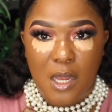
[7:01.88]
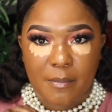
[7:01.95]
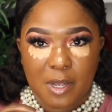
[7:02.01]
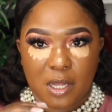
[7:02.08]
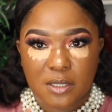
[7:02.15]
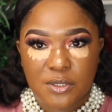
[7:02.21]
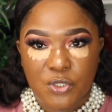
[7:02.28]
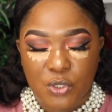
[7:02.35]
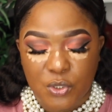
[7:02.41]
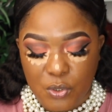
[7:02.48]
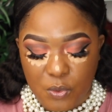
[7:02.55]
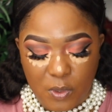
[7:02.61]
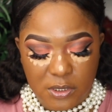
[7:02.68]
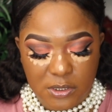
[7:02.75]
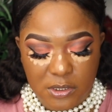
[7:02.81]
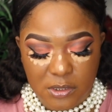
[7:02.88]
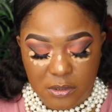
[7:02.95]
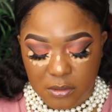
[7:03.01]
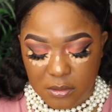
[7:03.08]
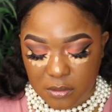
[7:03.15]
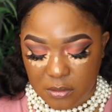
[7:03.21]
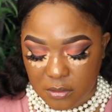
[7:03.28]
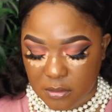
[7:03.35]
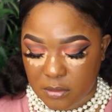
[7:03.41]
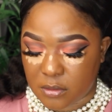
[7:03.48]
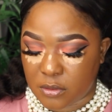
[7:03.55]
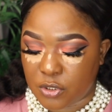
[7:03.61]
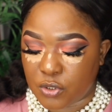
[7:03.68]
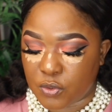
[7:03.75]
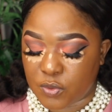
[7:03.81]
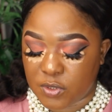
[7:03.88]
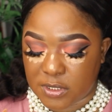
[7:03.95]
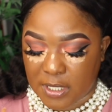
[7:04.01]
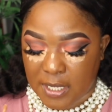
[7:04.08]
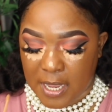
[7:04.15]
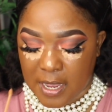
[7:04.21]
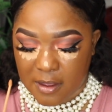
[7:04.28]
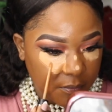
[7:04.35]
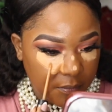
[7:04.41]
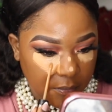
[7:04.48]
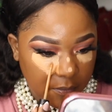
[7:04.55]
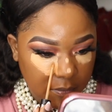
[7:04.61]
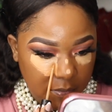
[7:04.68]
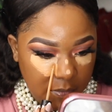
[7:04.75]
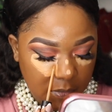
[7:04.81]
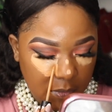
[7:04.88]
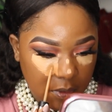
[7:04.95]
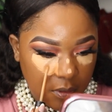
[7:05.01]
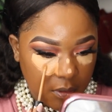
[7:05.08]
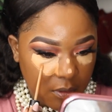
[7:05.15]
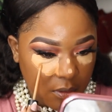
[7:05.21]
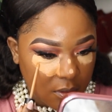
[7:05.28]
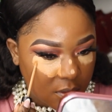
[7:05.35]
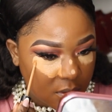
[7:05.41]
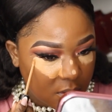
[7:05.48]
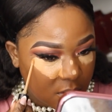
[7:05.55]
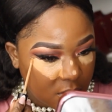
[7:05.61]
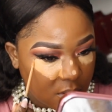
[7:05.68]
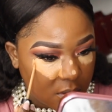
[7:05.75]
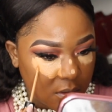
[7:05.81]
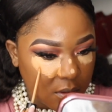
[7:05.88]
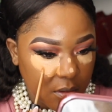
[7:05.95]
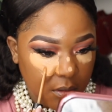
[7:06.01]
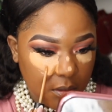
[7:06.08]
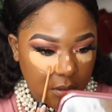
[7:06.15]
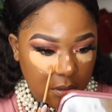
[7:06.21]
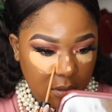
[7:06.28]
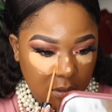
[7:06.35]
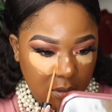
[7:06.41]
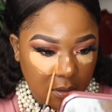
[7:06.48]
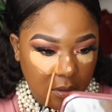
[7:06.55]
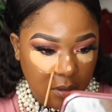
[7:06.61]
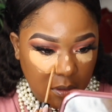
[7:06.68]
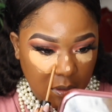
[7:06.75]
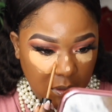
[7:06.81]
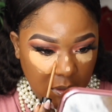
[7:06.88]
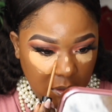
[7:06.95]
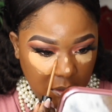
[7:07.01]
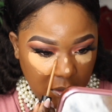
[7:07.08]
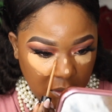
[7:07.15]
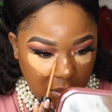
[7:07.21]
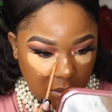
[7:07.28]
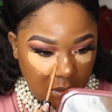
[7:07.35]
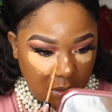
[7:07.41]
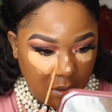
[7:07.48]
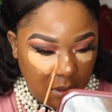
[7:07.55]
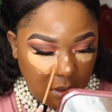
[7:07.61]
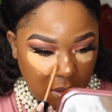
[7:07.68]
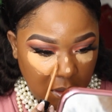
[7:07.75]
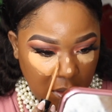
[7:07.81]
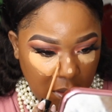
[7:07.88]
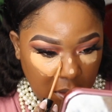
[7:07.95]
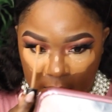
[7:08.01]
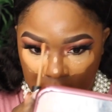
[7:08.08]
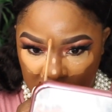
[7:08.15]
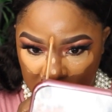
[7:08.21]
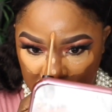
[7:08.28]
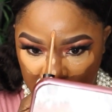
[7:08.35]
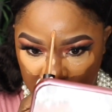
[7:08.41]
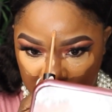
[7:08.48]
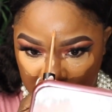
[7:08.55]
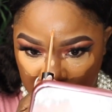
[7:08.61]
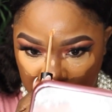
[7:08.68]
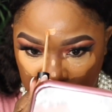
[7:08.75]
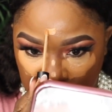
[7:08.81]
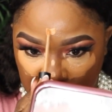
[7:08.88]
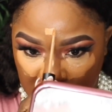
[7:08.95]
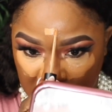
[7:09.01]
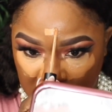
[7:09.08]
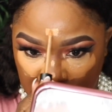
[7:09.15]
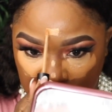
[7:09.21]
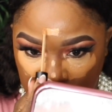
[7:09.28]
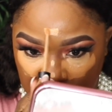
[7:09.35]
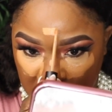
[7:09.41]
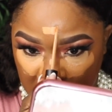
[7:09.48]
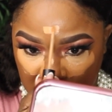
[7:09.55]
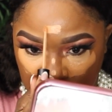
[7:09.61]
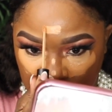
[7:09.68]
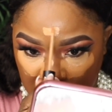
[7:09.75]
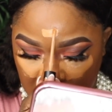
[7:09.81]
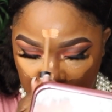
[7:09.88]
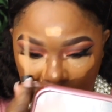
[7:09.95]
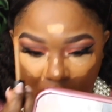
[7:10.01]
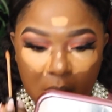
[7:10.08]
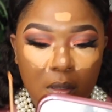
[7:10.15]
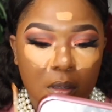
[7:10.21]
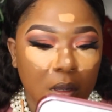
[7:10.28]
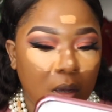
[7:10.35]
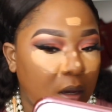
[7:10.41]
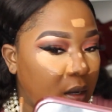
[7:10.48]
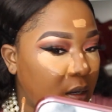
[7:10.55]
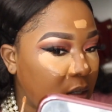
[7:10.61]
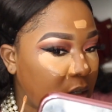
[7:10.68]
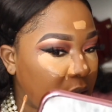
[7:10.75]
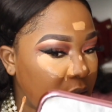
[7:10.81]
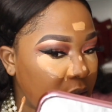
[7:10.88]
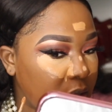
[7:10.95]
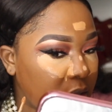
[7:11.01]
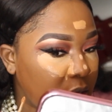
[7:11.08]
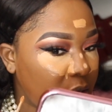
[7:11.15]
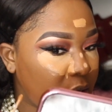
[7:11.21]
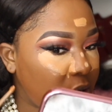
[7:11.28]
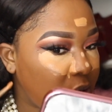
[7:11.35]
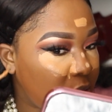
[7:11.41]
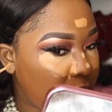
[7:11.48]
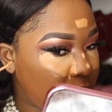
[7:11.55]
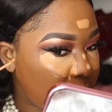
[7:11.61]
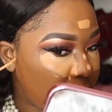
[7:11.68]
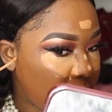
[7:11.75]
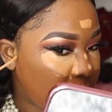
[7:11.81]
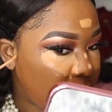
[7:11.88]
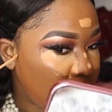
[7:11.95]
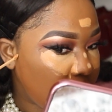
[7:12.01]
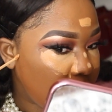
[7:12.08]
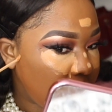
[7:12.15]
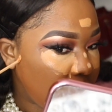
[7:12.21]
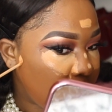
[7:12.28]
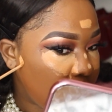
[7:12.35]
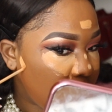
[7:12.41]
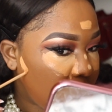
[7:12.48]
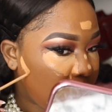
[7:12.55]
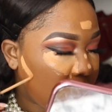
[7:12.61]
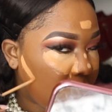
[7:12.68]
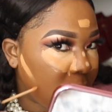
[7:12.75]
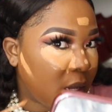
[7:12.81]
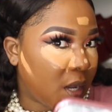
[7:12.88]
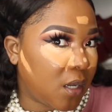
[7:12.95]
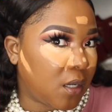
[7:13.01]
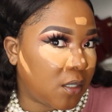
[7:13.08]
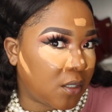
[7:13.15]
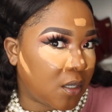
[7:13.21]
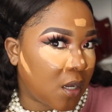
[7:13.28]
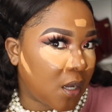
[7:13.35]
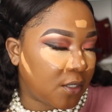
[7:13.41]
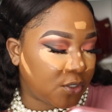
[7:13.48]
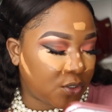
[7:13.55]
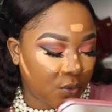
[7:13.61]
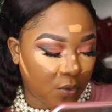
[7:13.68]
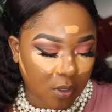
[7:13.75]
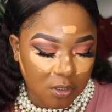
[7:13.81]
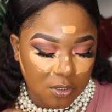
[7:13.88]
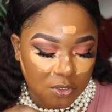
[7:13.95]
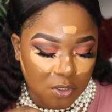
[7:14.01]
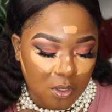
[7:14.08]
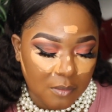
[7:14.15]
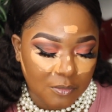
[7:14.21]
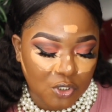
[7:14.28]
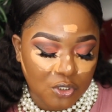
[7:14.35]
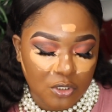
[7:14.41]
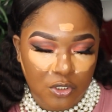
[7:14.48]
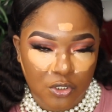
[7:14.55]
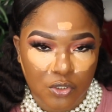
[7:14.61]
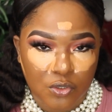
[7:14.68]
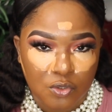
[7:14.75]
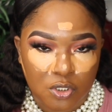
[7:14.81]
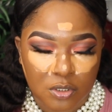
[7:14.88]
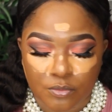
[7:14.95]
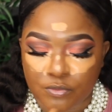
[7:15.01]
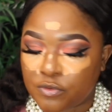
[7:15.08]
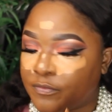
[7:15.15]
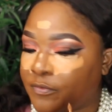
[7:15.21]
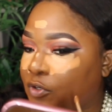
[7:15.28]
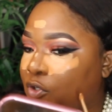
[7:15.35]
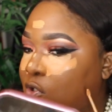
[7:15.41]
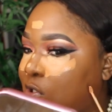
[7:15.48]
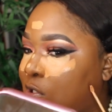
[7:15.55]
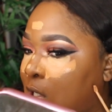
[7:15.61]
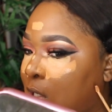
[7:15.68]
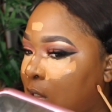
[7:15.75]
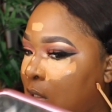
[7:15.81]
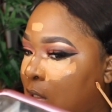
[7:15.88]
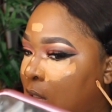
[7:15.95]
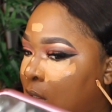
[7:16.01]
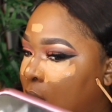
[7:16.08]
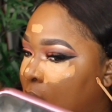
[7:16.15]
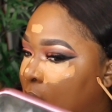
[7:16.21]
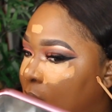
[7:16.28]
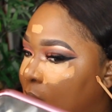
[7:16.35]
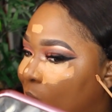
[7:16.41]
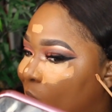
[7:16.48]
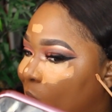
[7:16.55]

And I'm also going to use the Kat Von D right under the Tarte right there. Just put a little highlight there. And I'm not going to contour, so I'm just going to do some reverse highlighting.